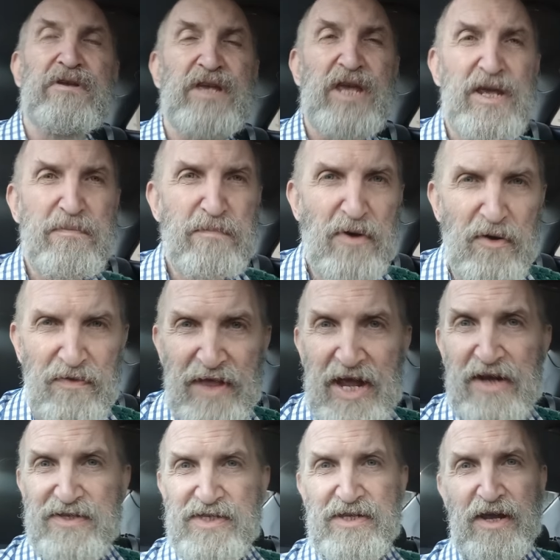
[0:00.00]
keep on
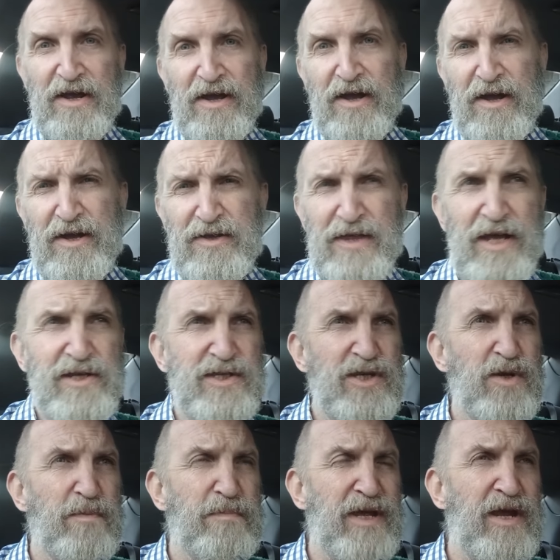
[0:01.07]
that
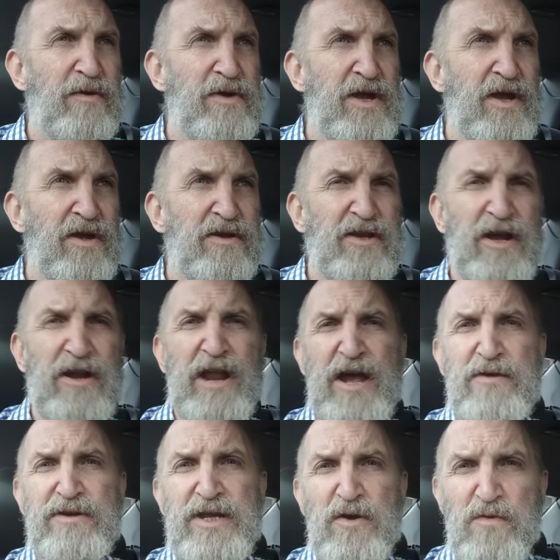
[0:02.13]
superior
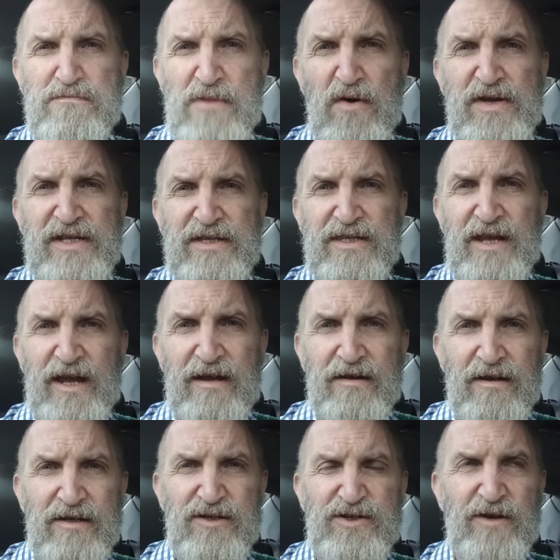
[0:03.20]
colonial mindset,
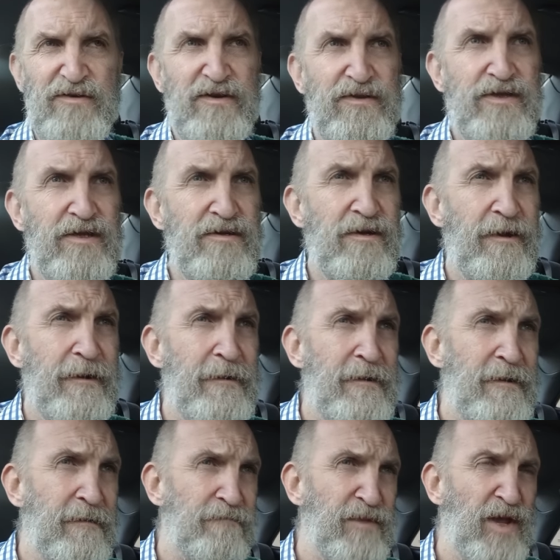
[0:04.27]
Jonathan.
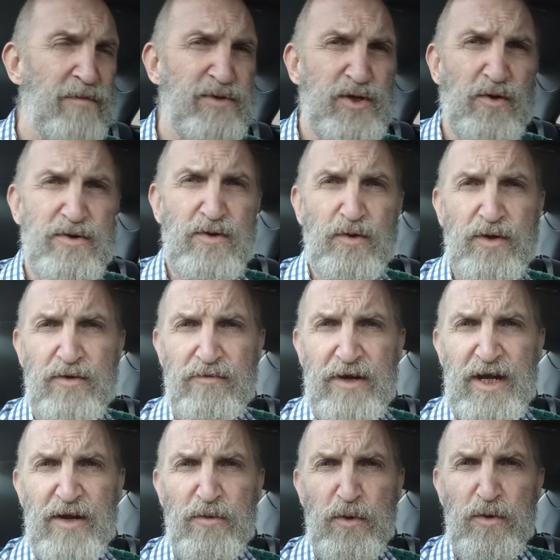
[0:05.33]
I'm sure your
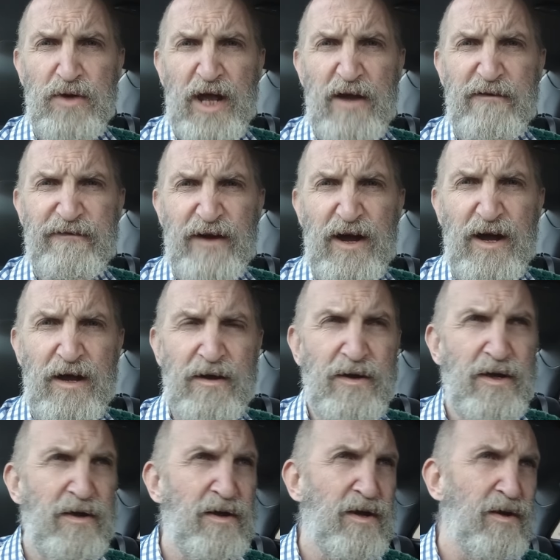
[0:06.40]
career will go far
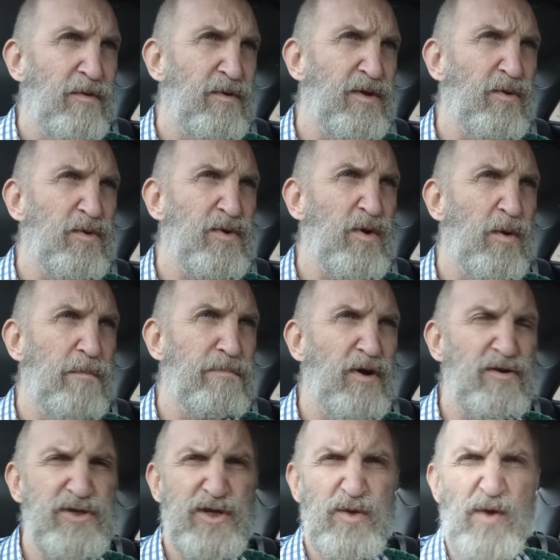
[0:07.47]
with all your
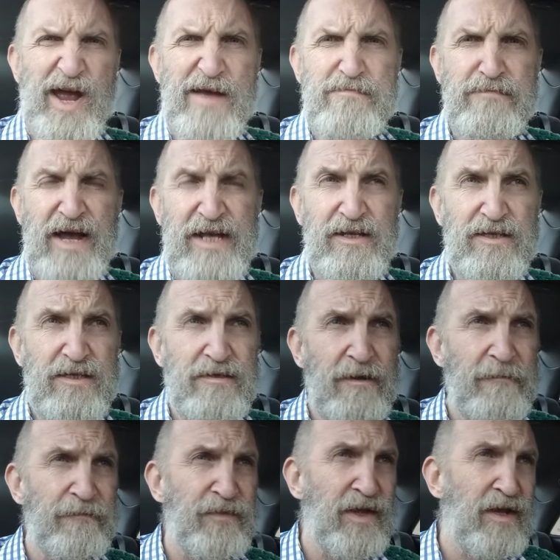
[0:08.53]
posh twat mates.
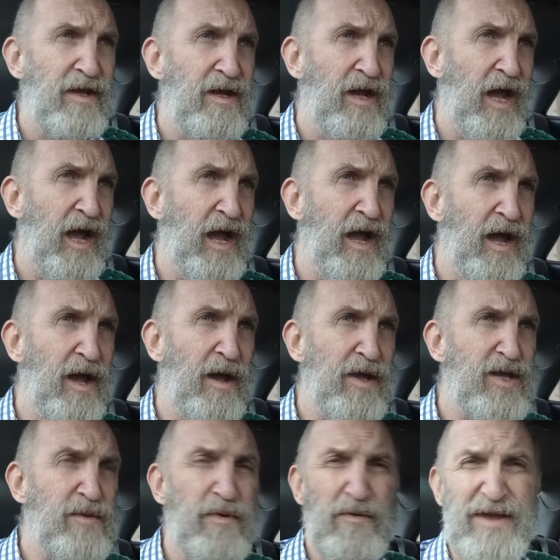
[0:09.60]

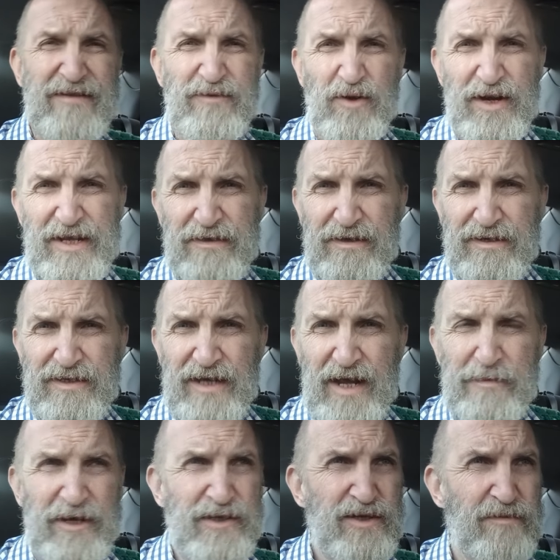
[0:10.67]
You probably haven't got anything to say
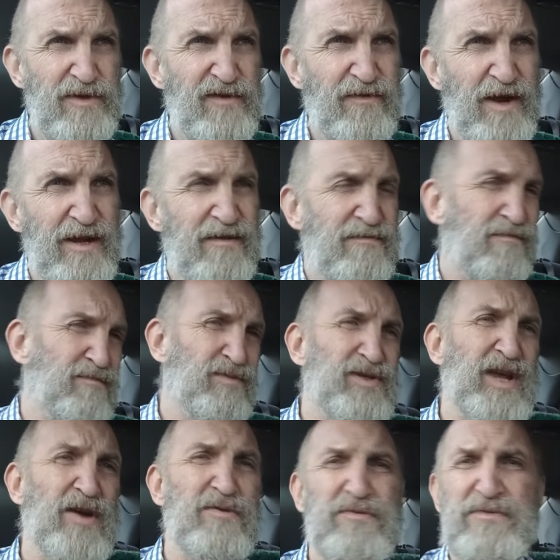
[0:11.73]
about Thomas Frank,
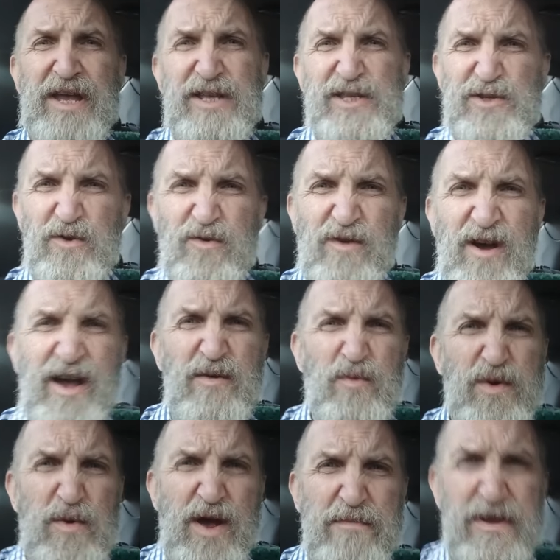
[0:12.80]
so that's all right.
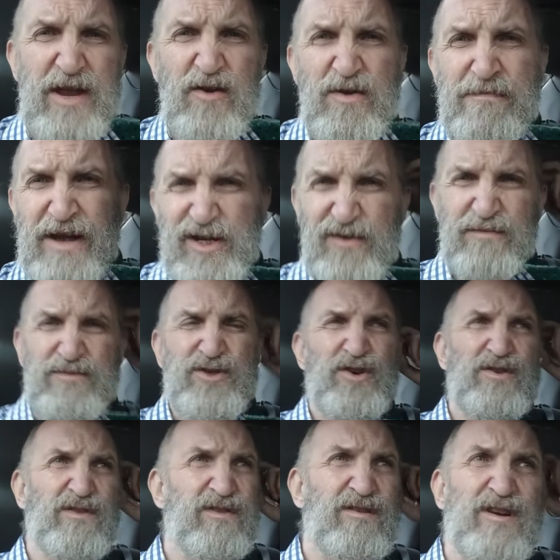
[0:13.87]
We won't be hearing much from
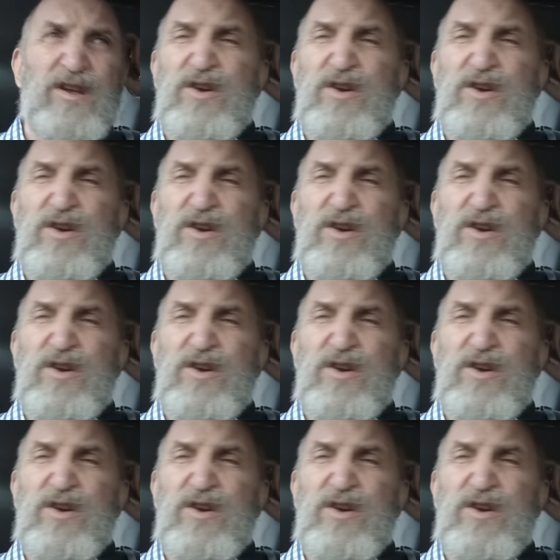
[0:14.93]
Jonathan